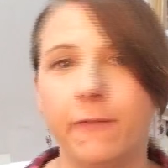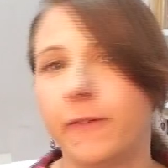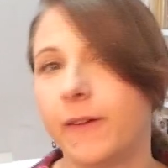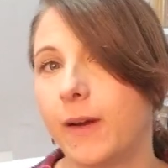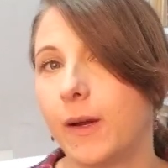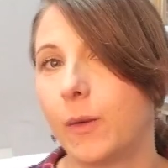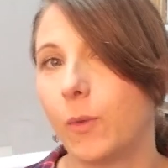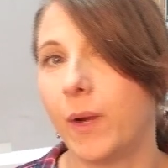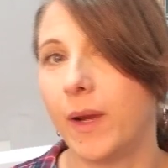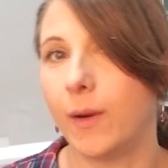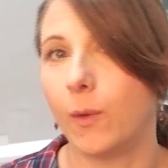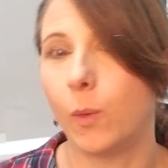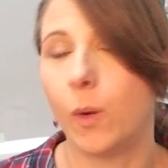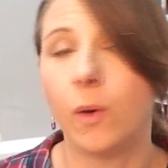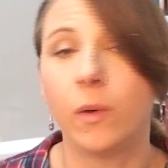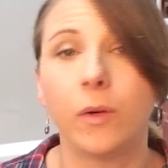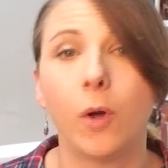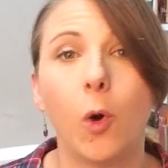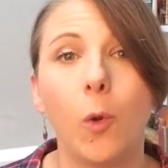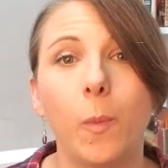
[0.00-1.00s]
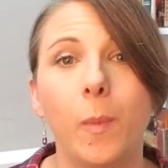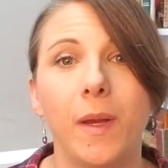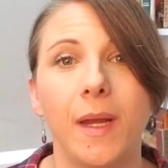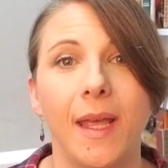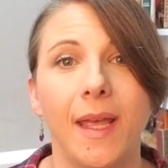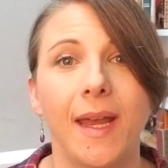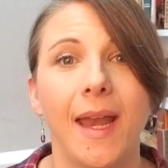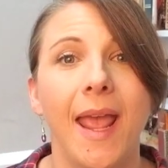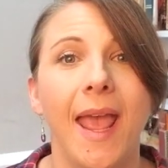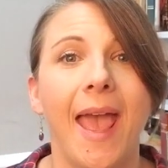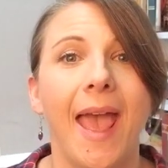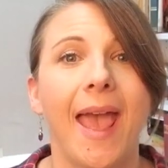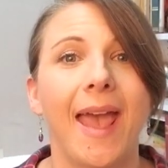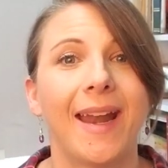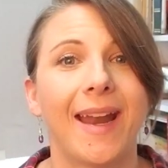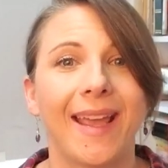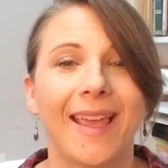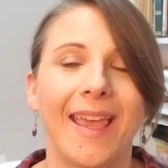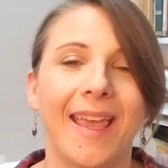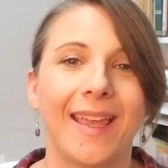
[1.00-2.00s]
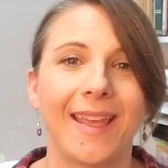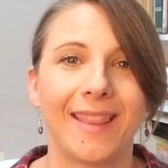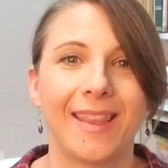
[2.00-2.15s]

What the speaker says: the new software won't open it,